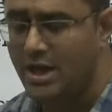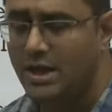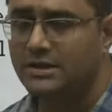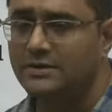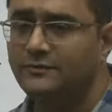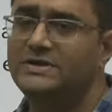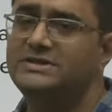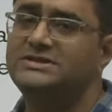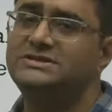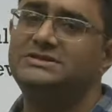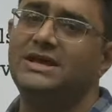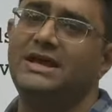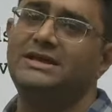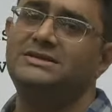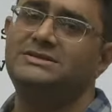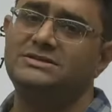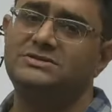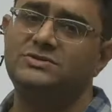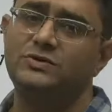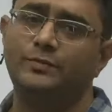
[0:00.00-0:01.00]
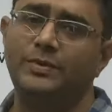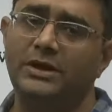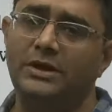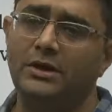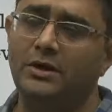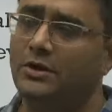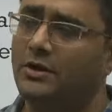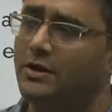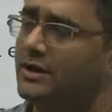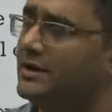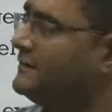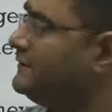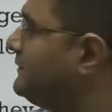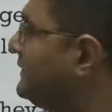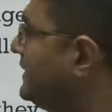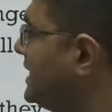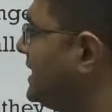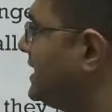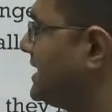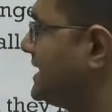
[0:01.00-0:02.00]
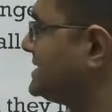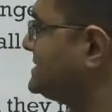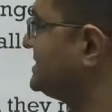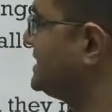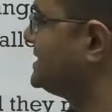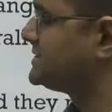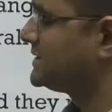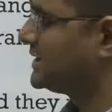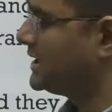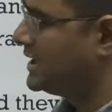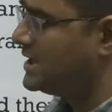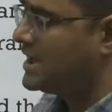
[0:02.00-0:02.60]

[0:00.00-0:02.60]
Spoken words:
which stage is superior or inferior, etc.